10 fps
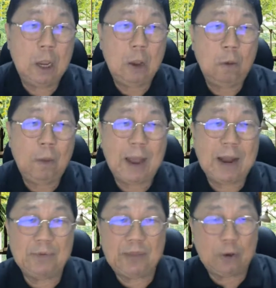
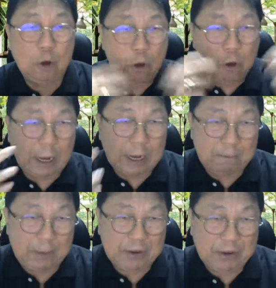whereas they don't look at the
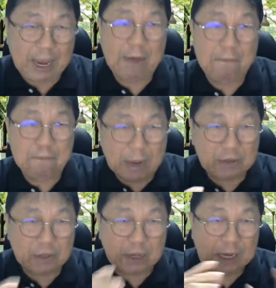basic and
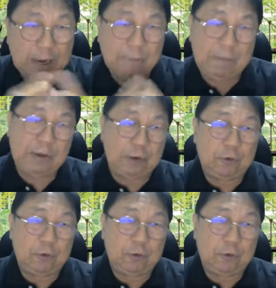mastering the basic.